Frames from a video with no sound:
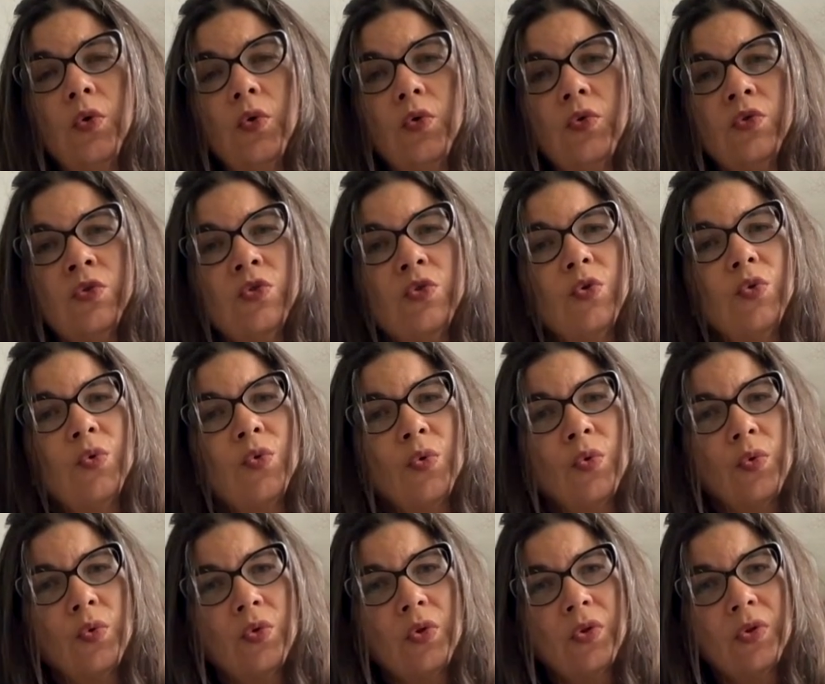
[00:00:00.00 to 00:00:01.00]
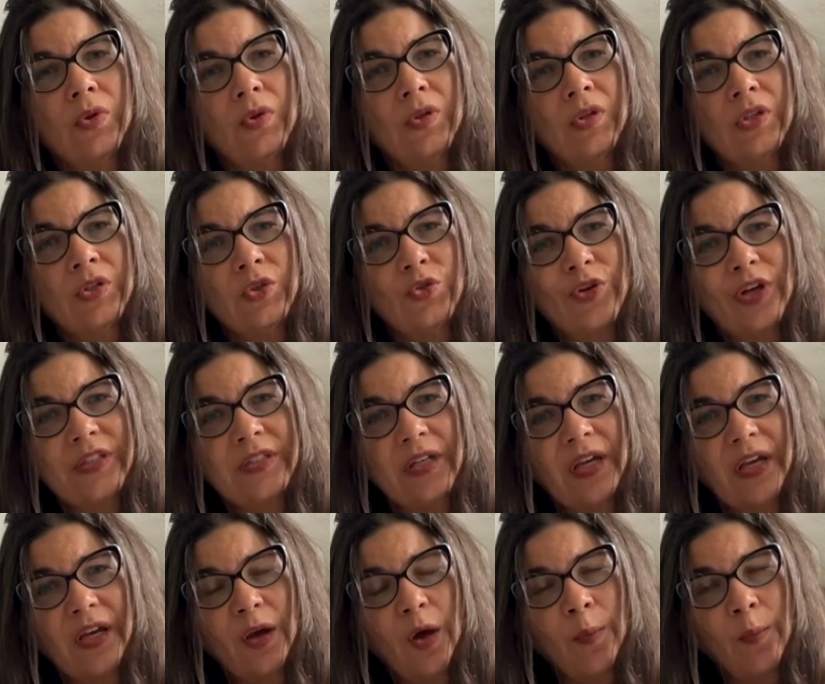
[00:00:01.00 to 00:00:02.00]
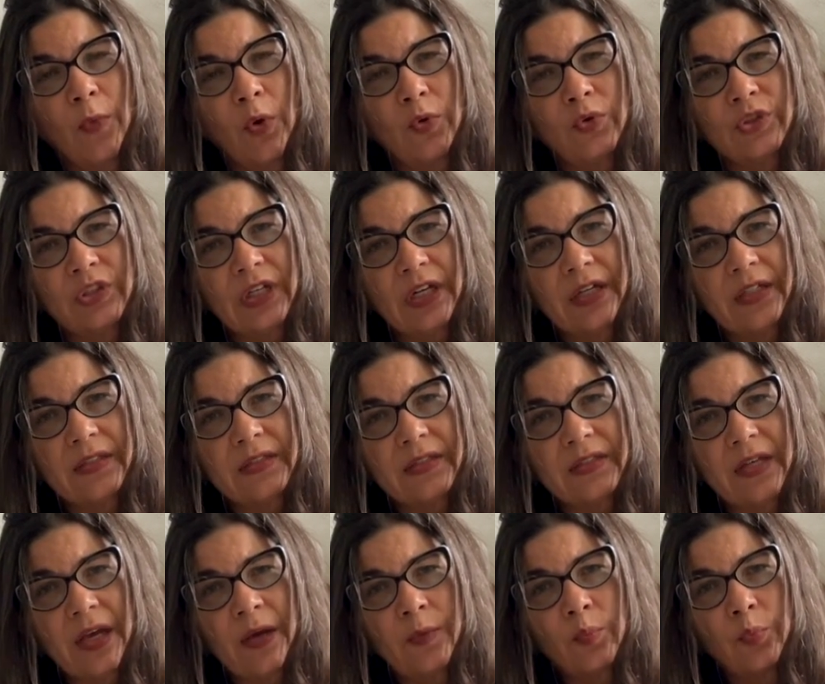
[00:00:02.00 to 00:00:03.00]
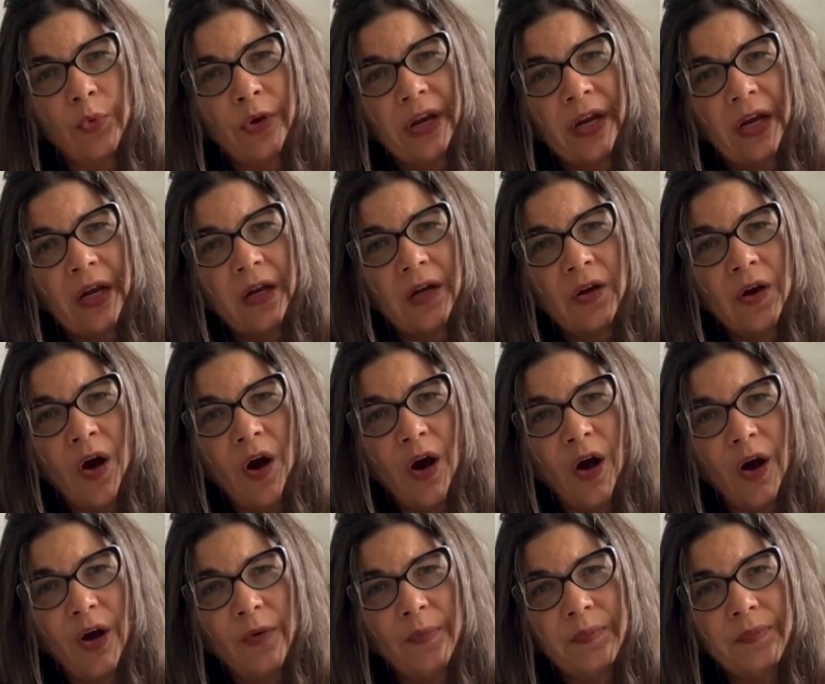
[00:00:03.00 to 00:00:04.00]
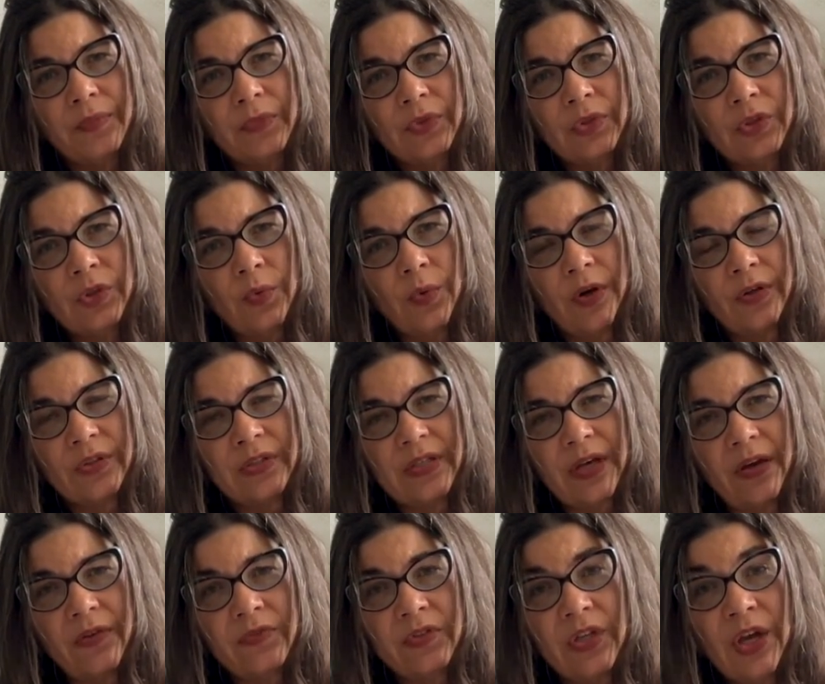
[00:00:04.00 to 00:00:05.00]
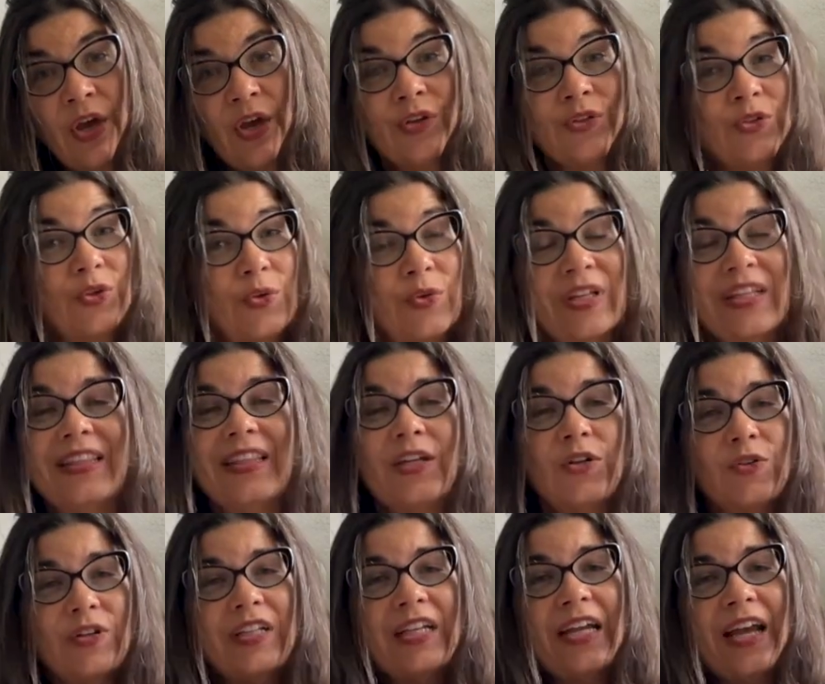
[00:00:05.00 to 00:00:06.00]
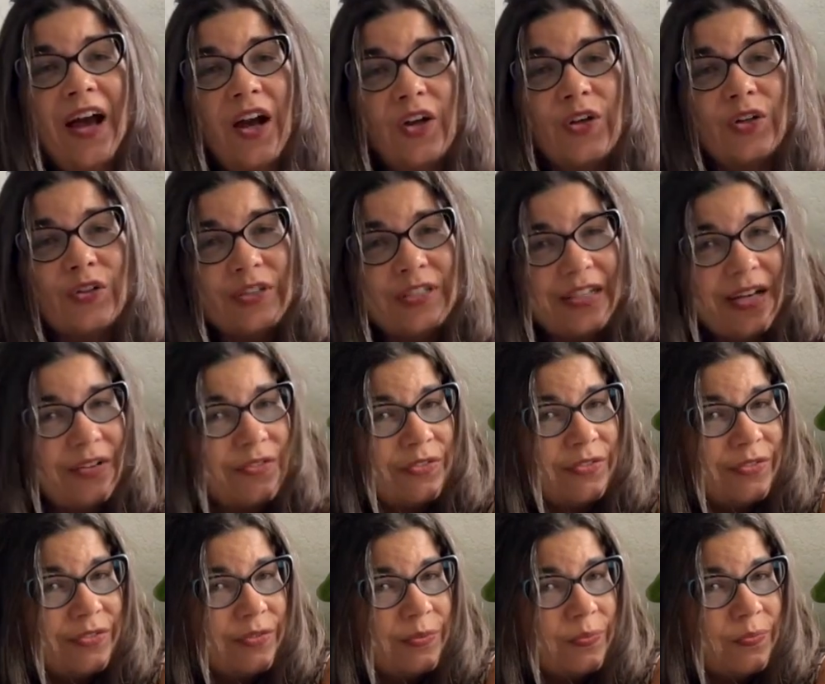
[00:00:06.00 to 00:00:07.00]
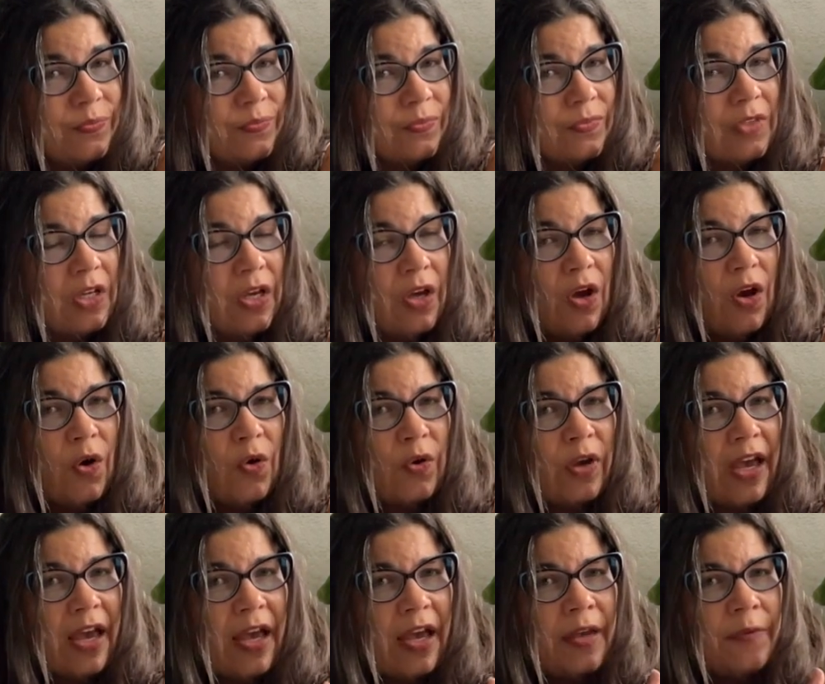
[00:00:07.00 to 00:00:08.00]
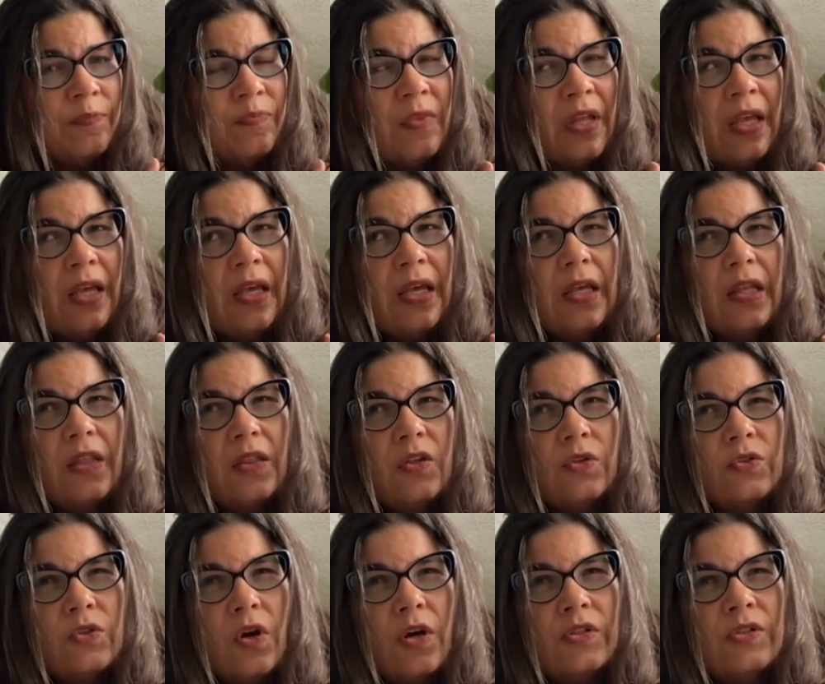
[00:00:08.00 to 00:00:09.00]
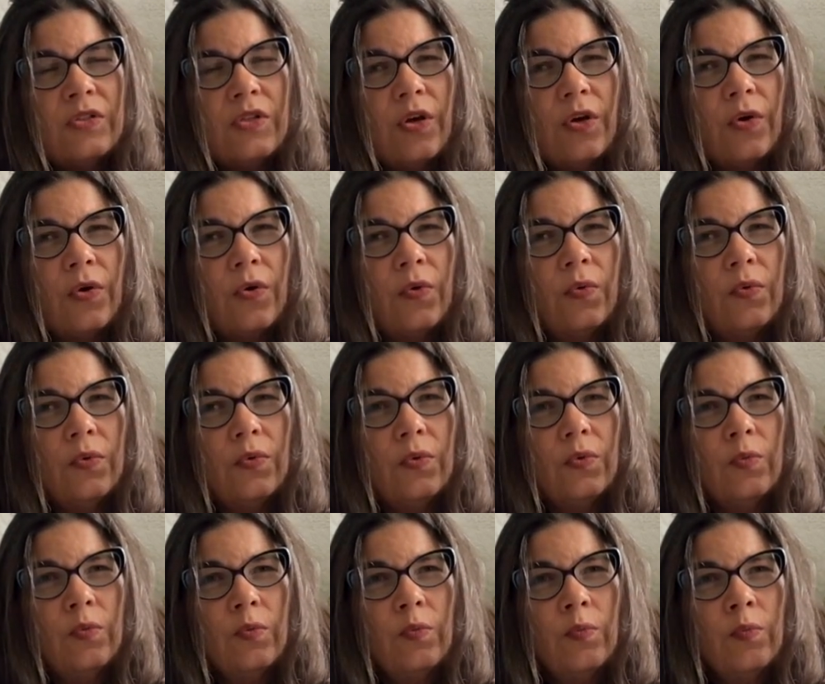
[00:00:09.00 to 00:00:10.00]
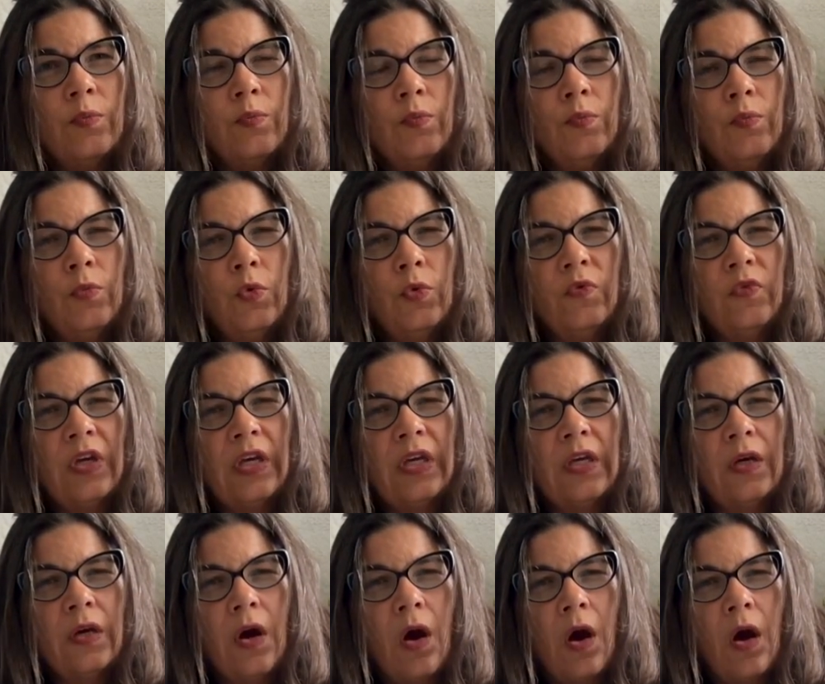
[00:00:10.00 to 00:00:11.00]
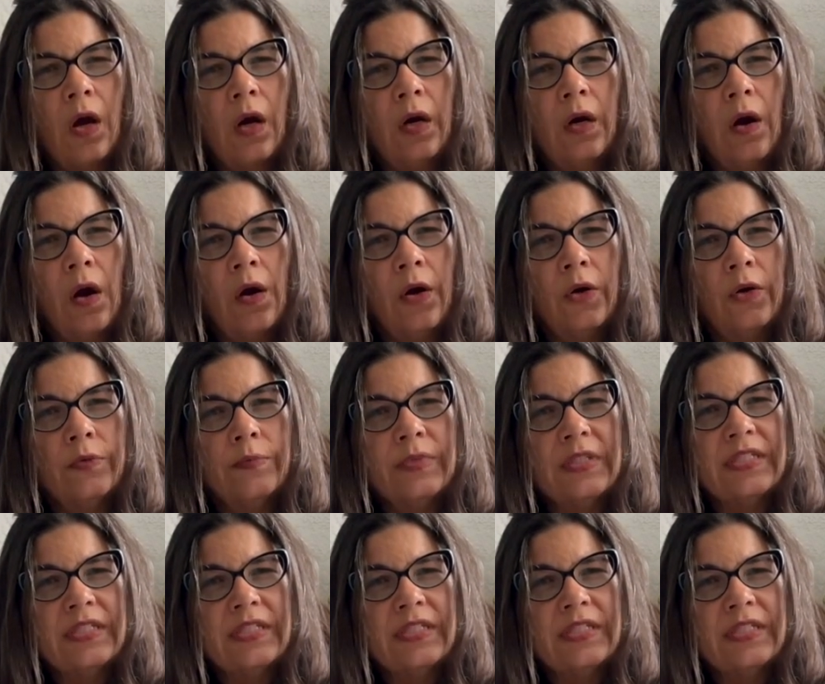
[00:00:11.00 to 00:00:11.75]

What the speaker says: soothe distressing emotions and bring calm to ourselves. So you can literally hug yourself, okay? There's also moving our arms